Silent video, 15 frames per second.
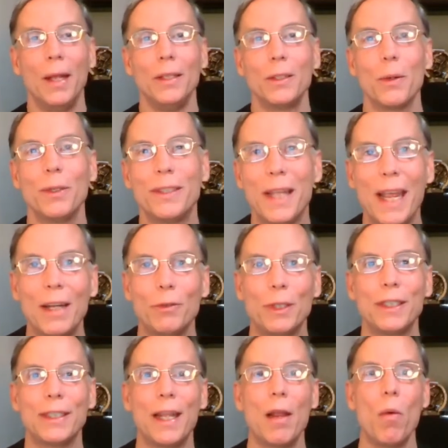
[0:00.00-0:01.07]
So it's
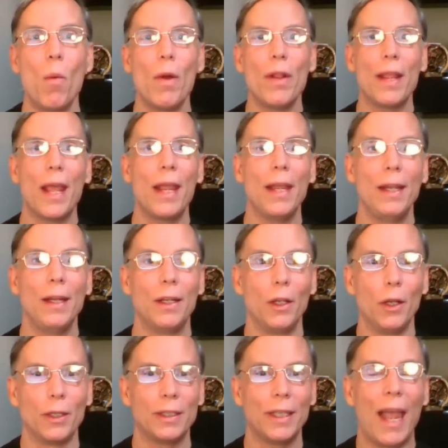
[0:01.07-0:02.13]
interesting when they
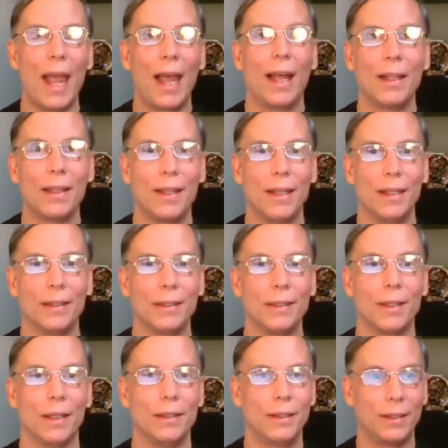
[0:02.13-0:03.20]
looked at
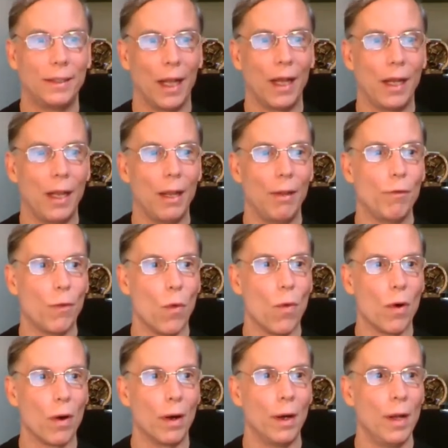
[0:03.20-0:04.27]
this study
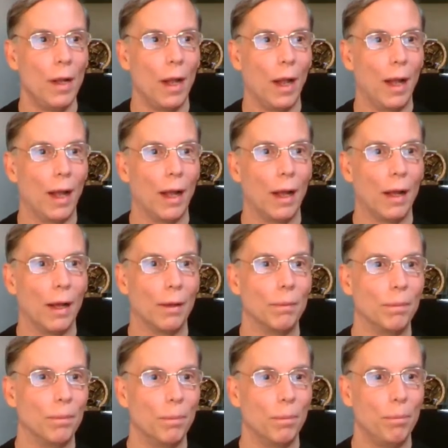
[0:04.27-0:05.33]
for
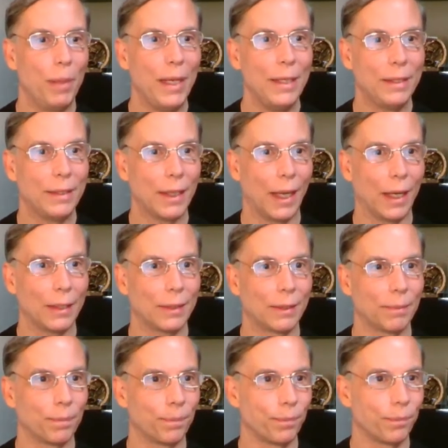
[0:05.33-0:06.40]
um, B
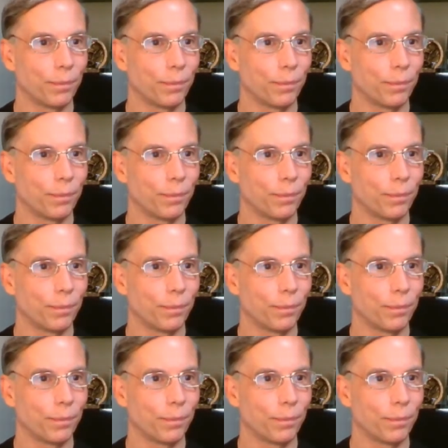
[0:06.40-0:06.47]
six.